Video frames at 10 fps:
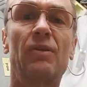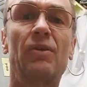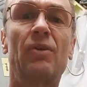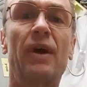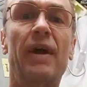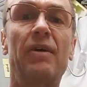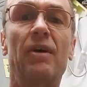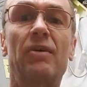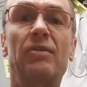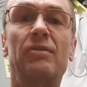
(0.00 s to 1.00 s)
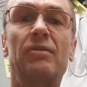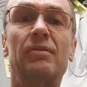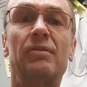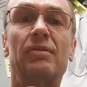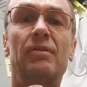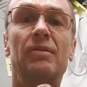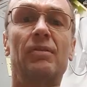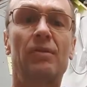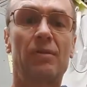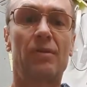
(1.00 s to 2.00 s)
or handhold,
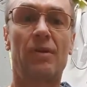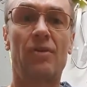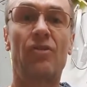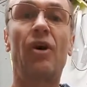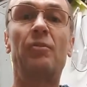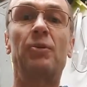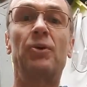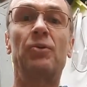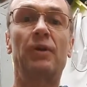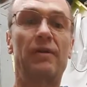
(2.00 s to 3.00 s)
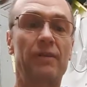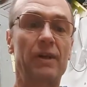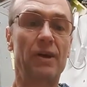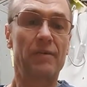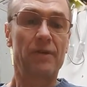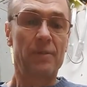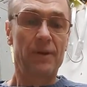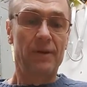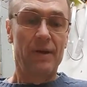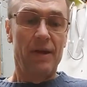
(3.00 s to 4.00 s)
side pull, whatever you like from
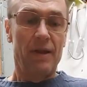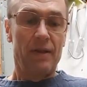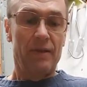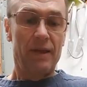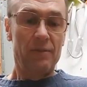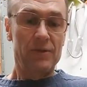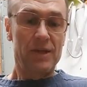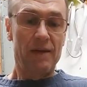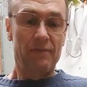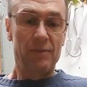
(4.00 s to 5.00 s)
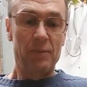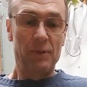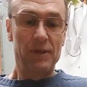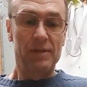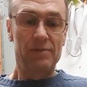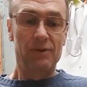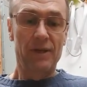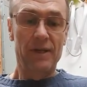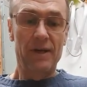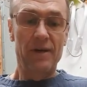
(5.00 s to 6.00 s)
it. That was cut from a piece,
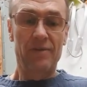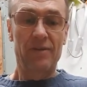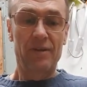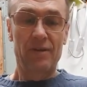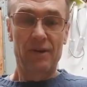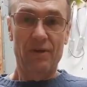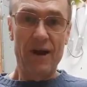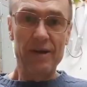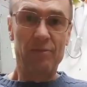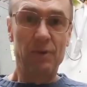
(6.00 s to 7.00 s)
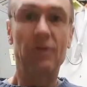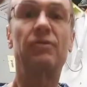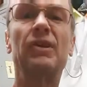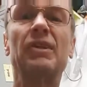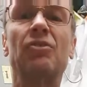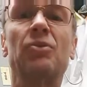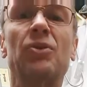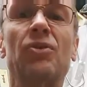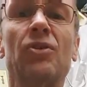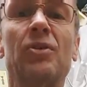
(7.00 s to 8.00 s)
really nice. The grain's beautiful in this
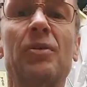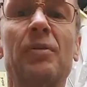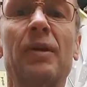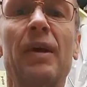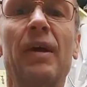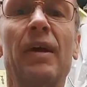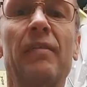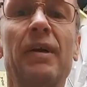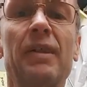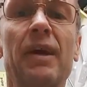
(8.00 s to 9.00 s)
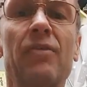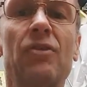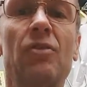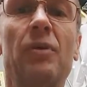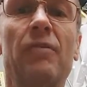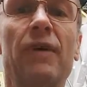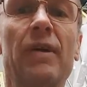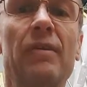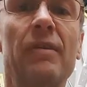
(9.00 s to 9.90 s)
wood too. If nothing else, it's a bit of fun.